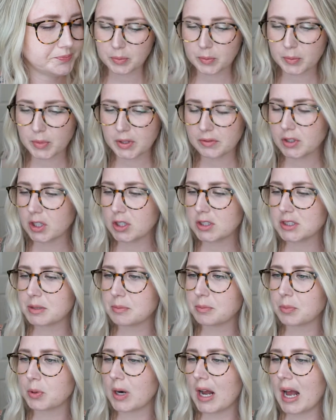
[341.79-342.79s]
Moving on to
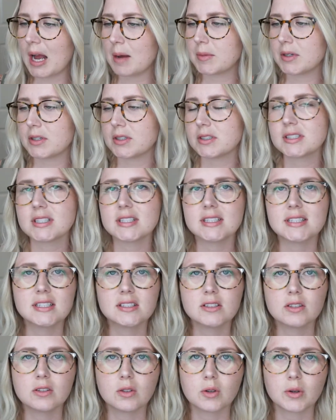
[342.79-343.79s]
primers. This
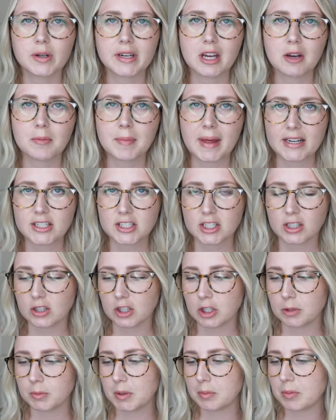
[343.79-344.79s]
is a L'Oreal Magic
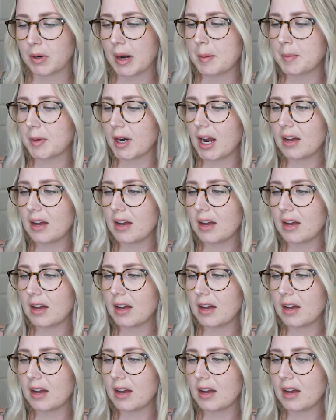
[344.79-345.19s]
Lumi Primer.